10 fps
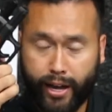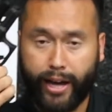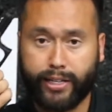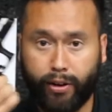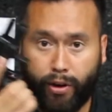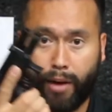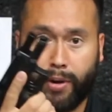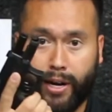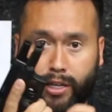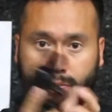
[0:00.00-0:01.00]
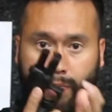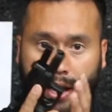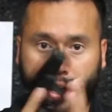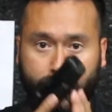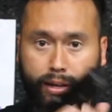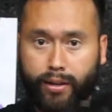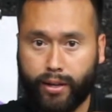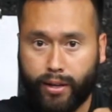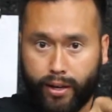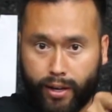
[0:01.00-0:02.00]
As I grab my next mag,
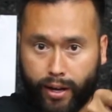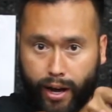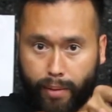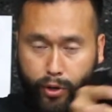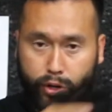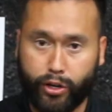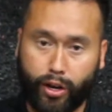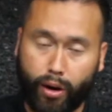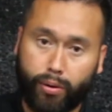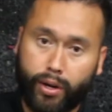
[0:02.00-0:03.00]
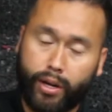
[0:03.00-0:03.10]
I'm good to go.